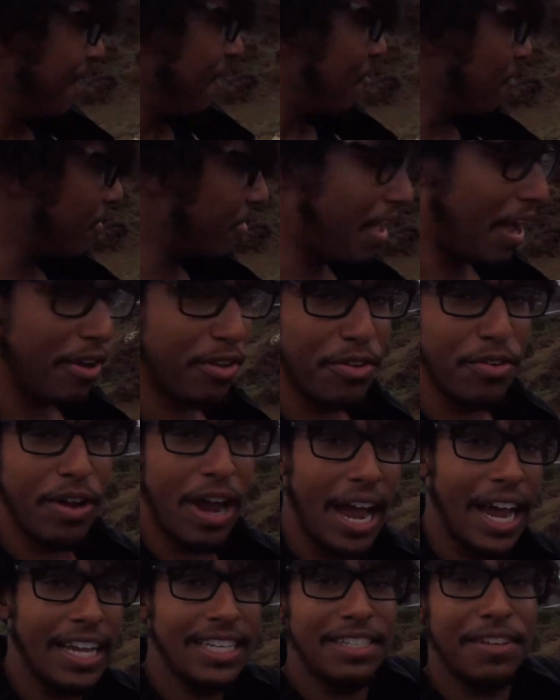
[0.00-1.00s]
without you
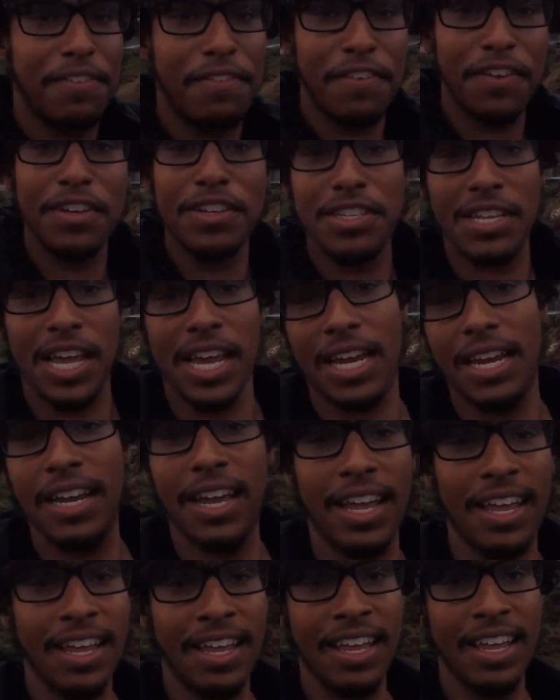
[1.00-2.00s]
guys, it feels like
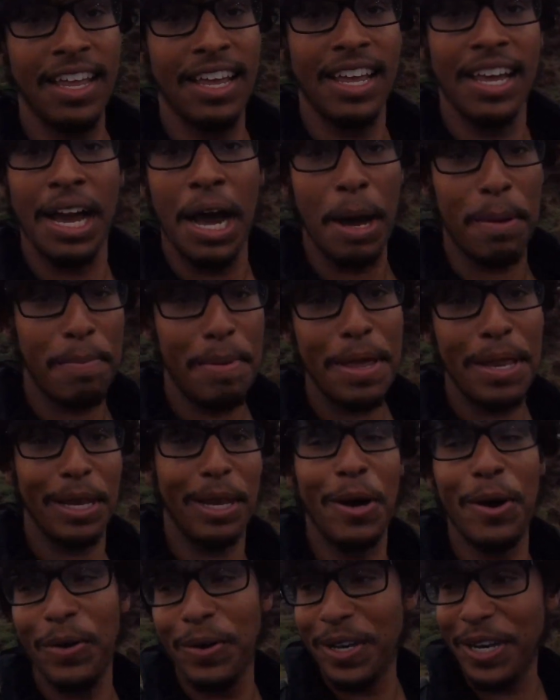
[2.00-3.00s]
a bit
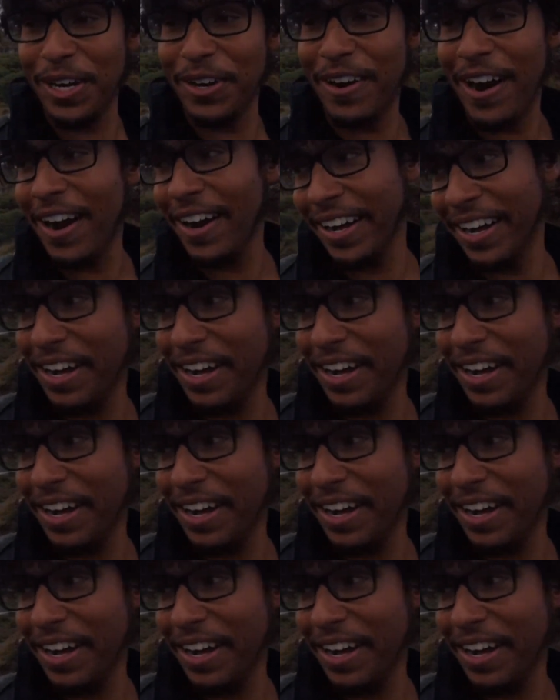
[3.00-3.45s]
lonelier out here,